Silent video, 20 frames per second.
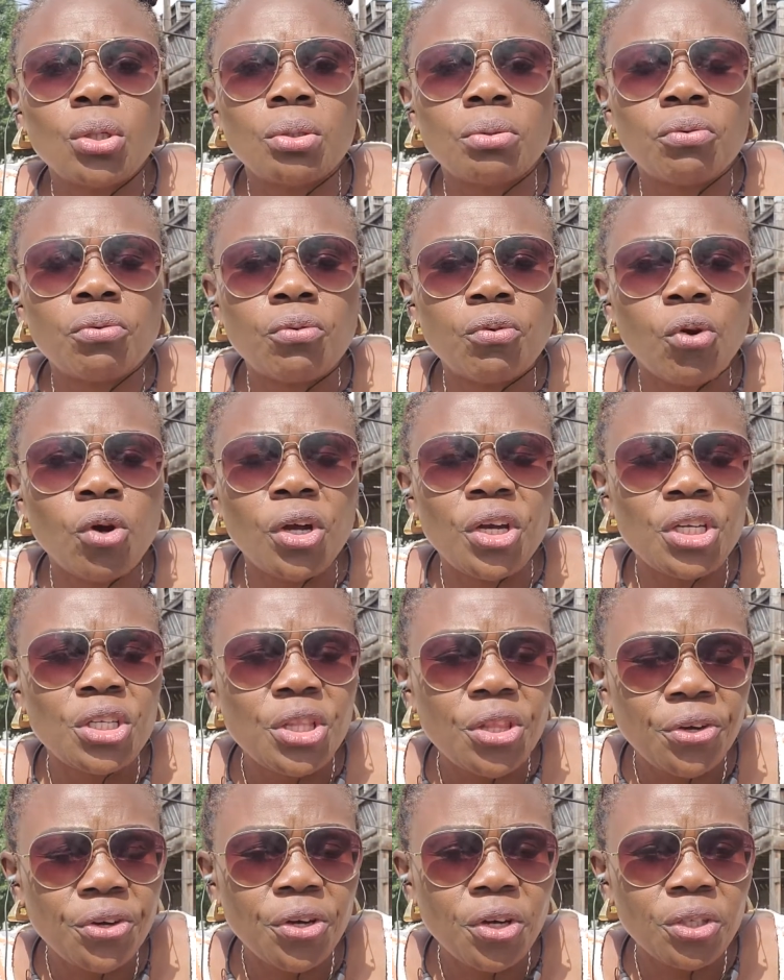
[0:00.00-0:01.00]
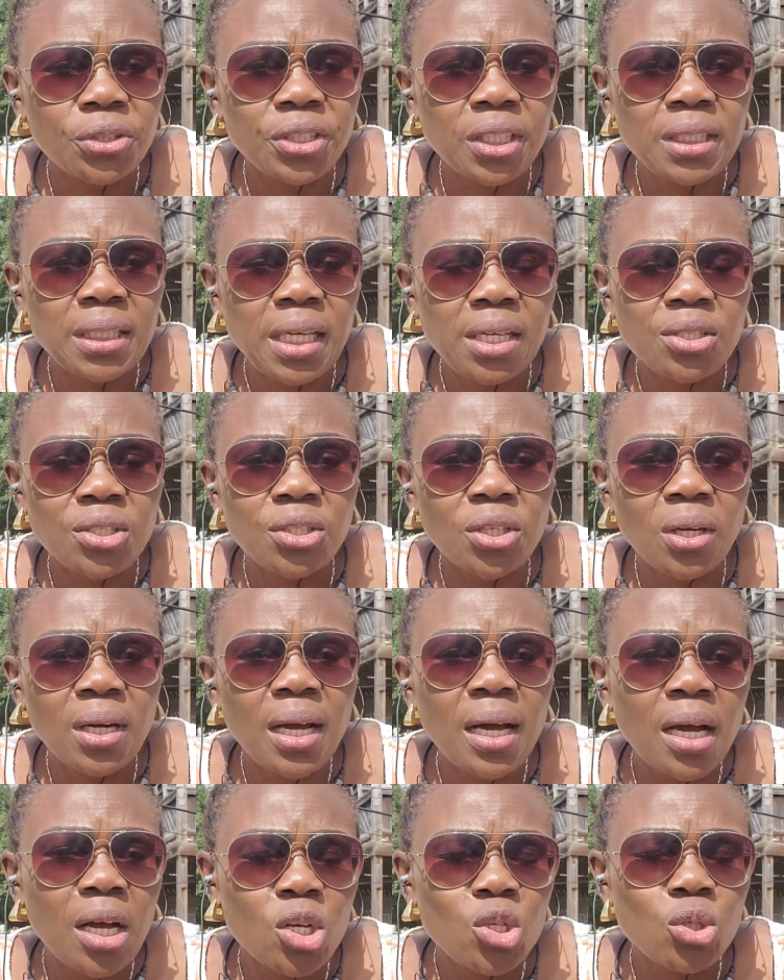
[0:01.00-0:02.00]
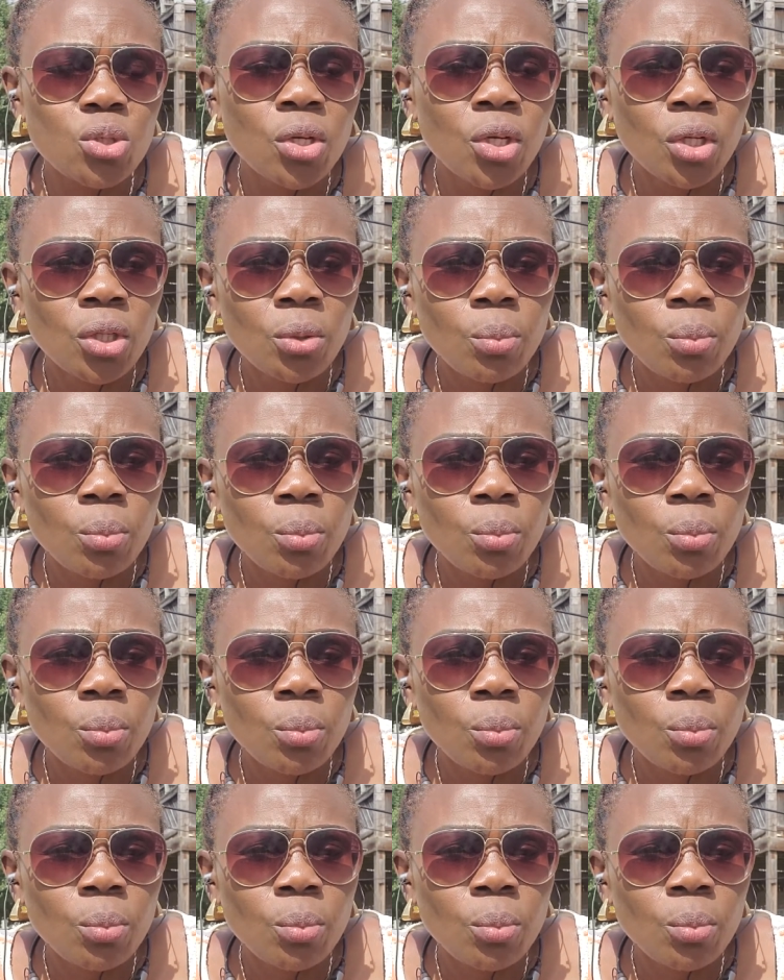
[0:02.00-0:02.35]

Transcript: For a $300,000 house,